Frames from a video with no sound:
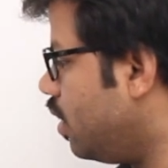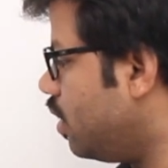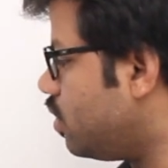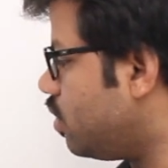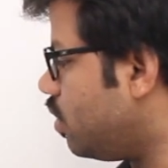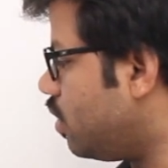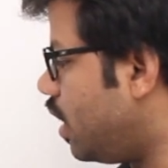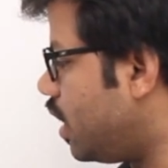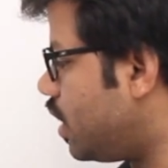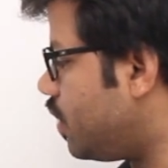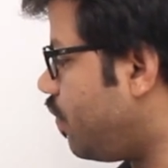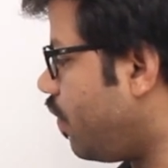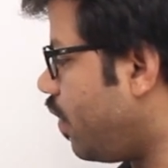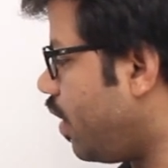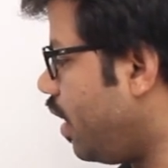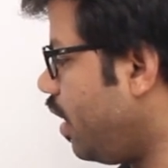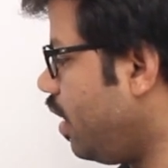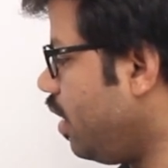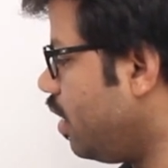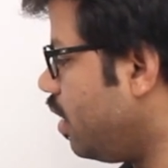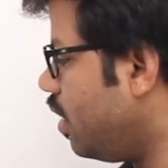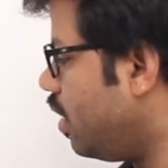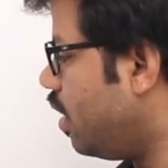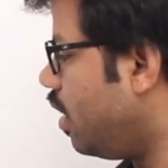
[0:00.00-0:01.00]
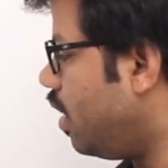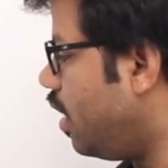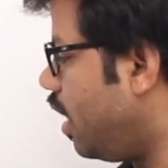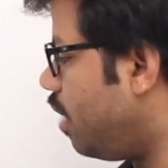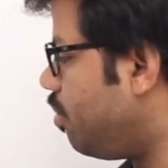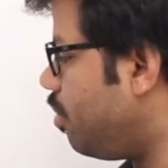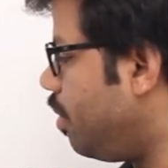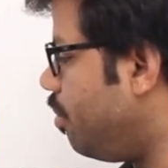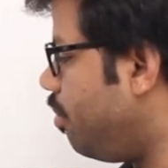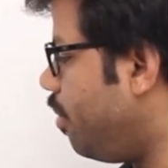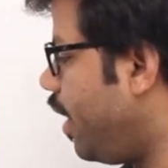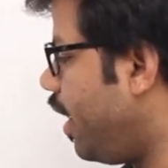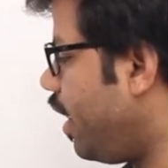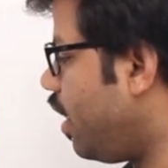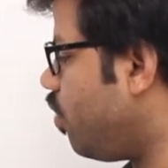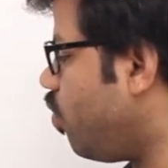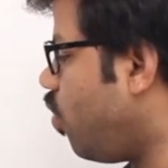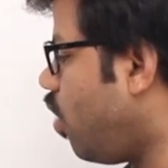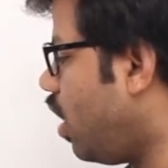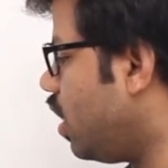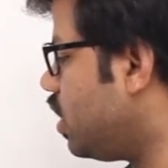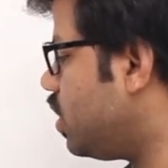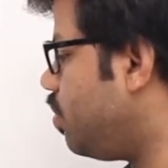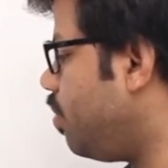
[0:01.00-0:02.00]
So that's why let me make
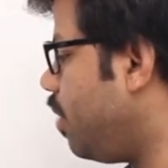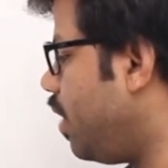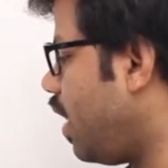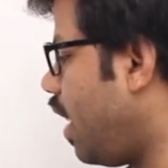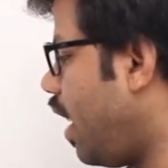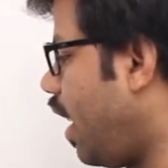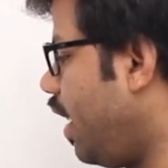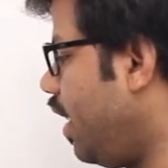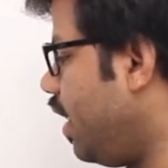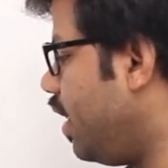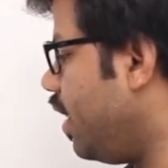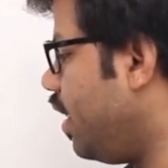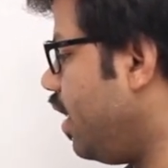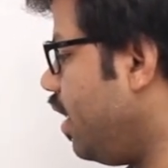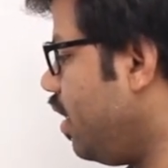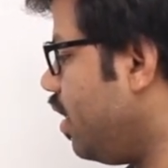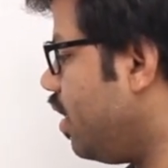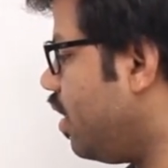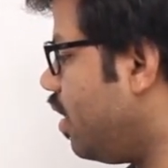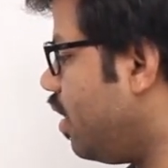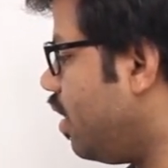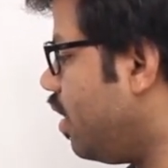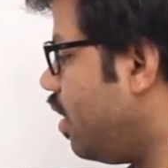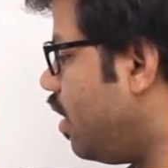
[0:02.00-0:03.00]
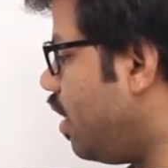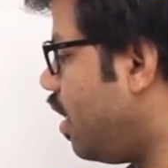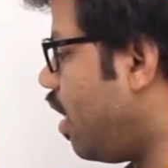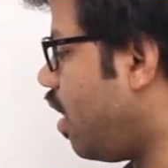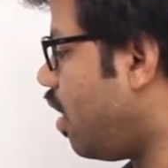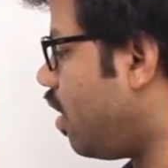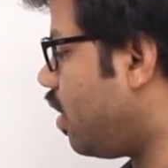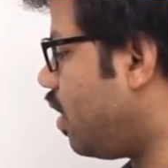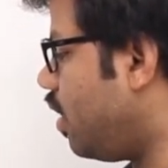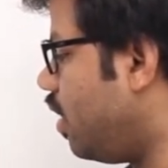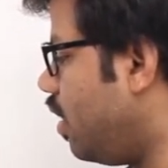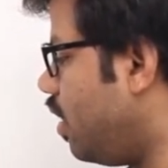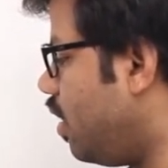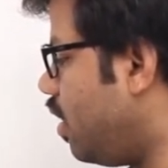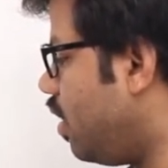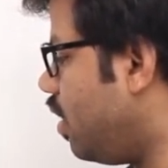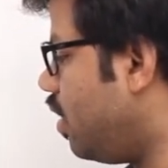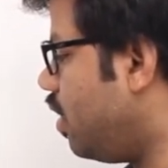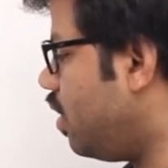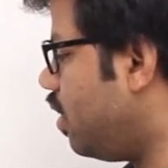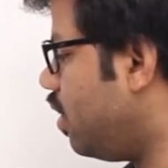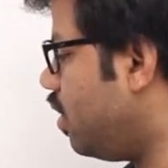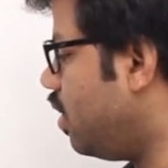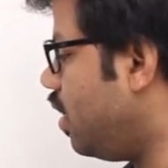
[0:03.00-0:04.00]
watchman ID not null.
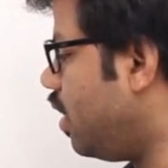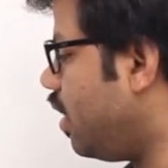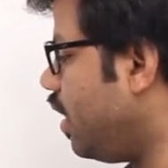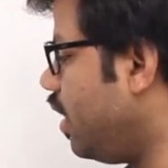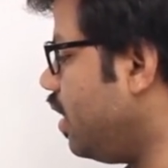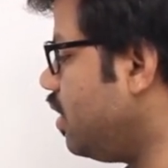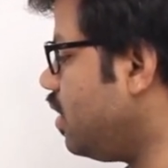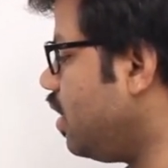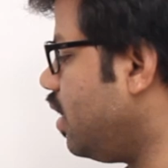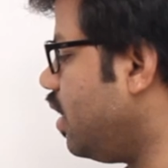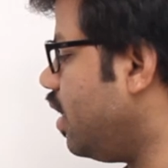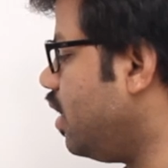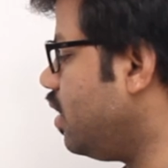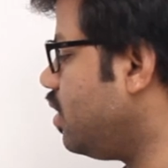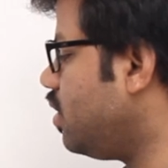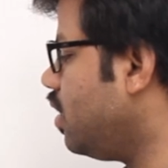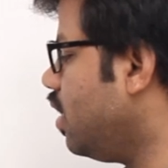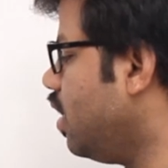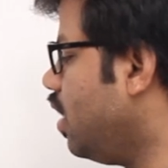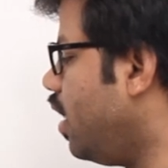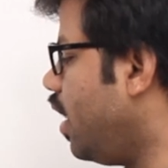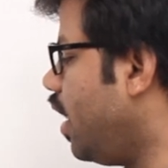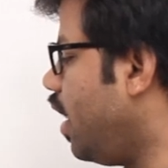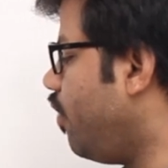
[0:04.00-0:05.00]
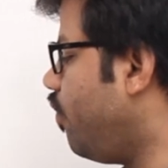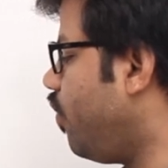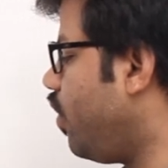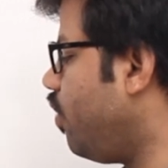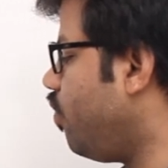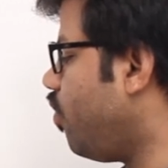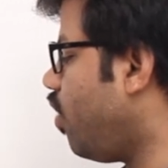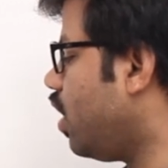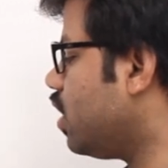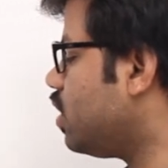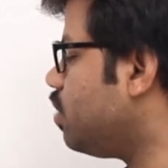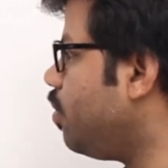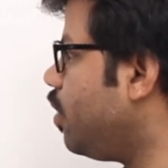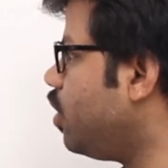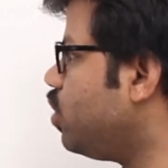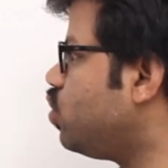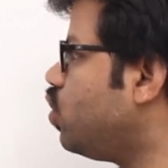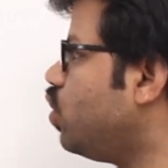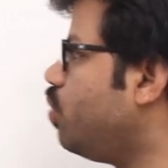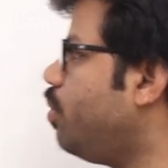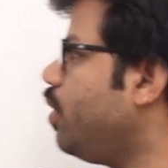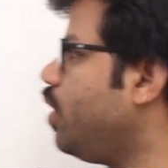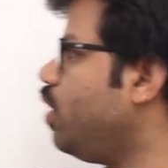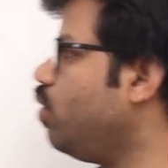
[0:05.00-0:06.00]
The reason is every watchman
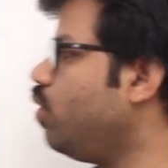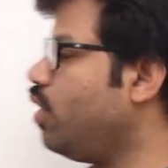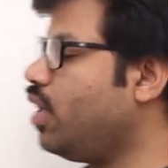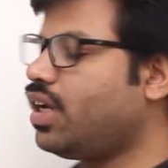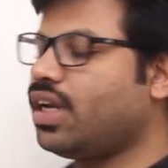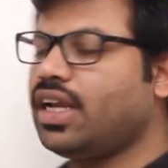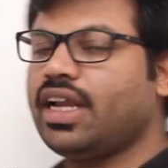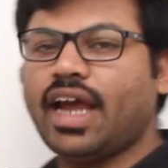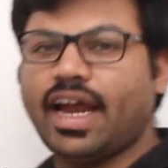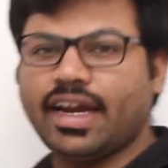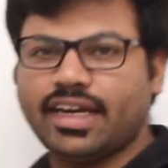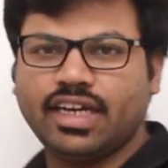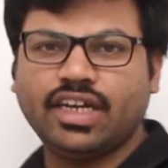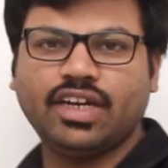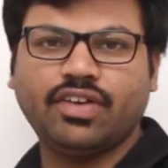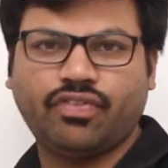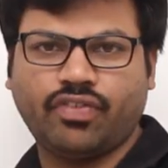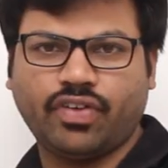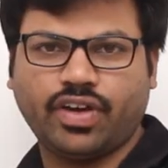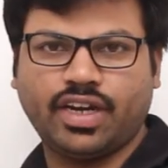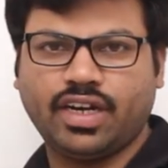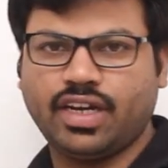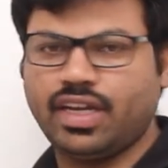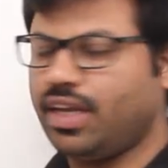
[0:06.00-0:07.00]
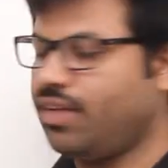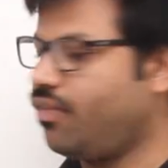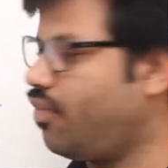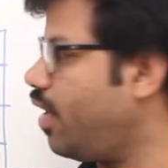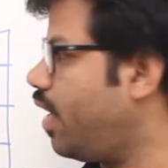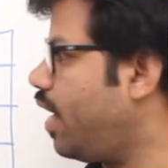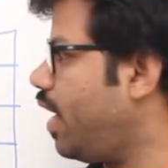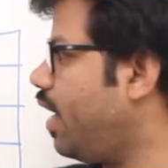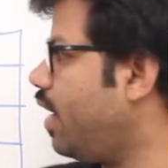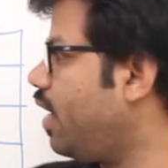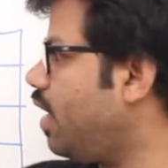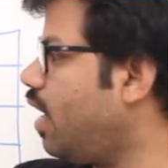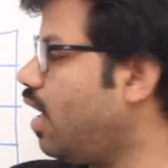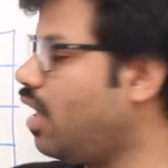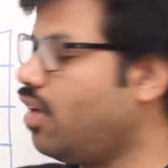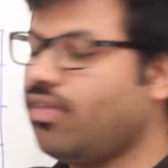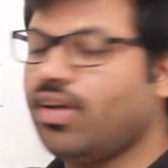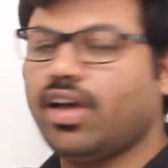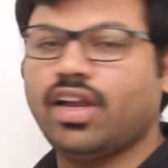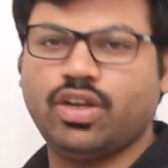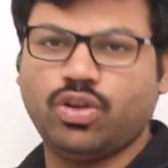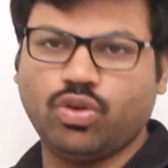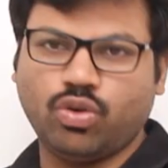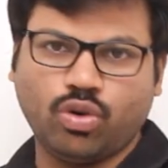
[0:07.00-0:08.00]
should be uniquely identified. If I write null
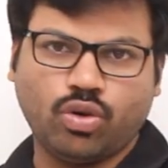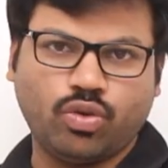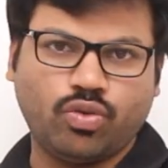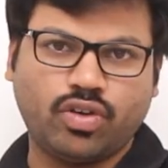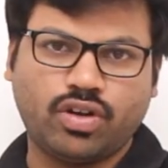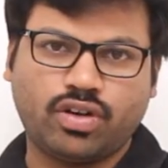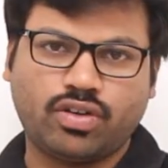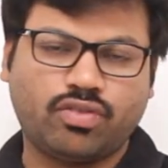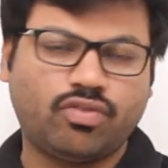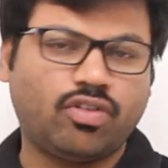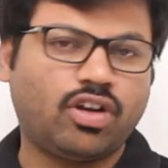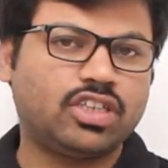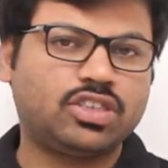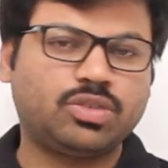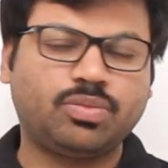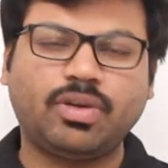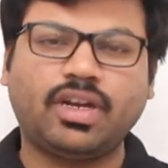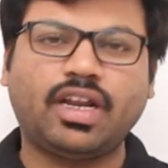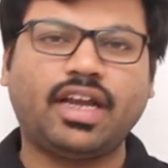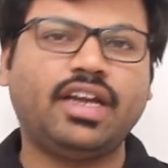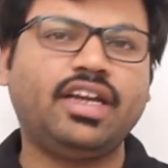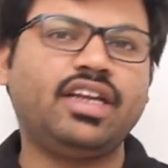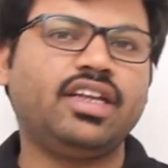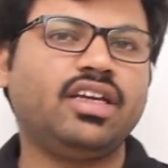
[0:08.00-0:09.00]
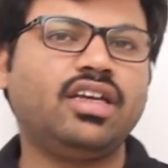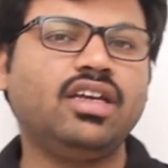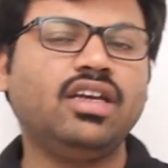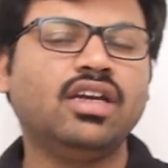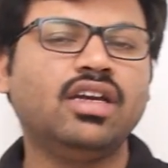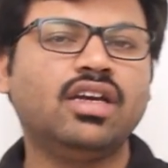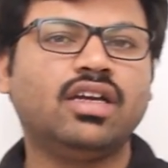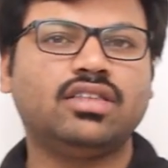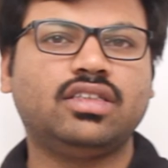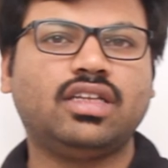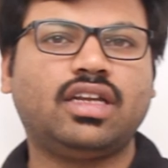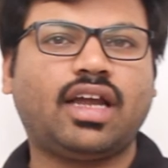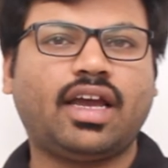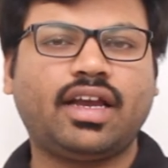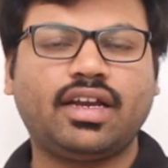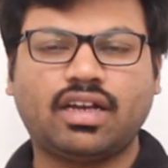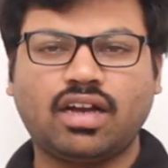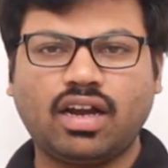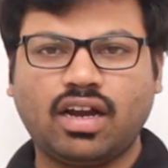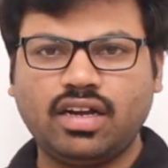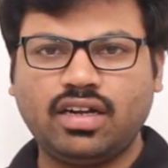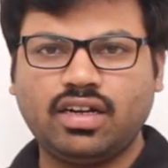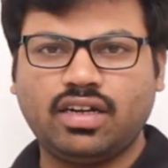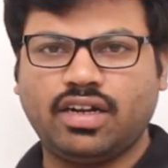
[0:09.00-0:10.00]
value over watchman ID, then I
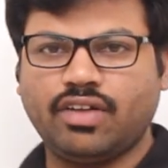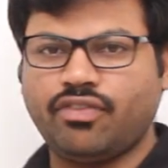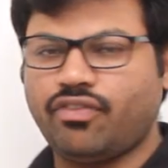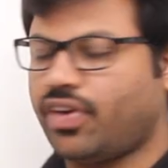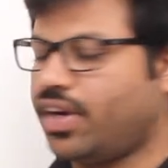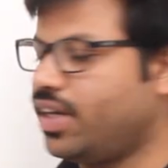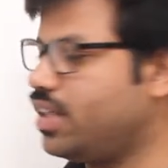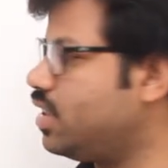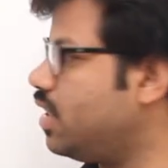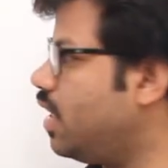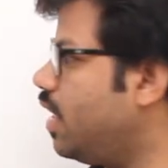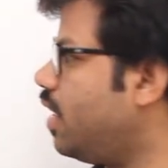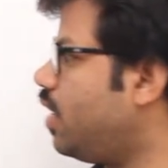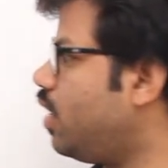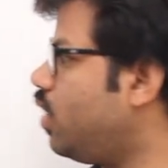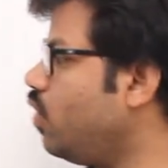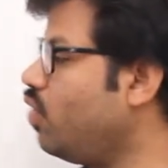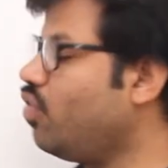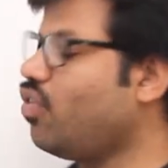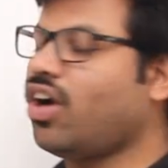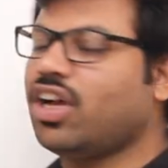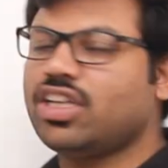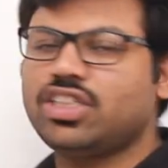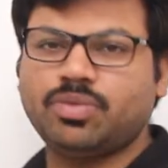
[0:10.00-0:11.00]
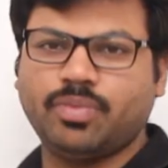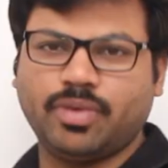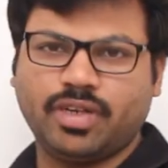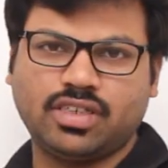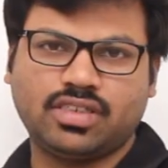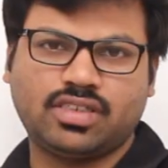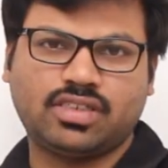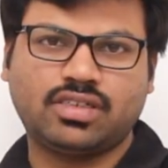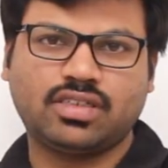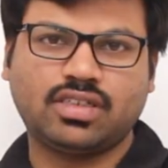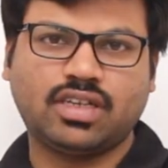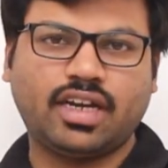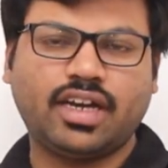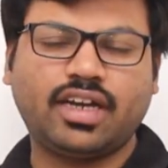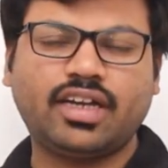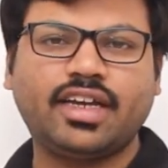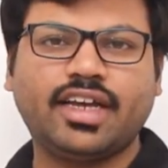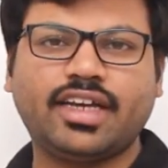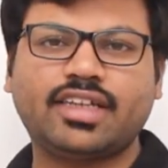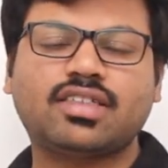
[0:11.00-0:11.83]
can't differentiate two watchmens. Correct?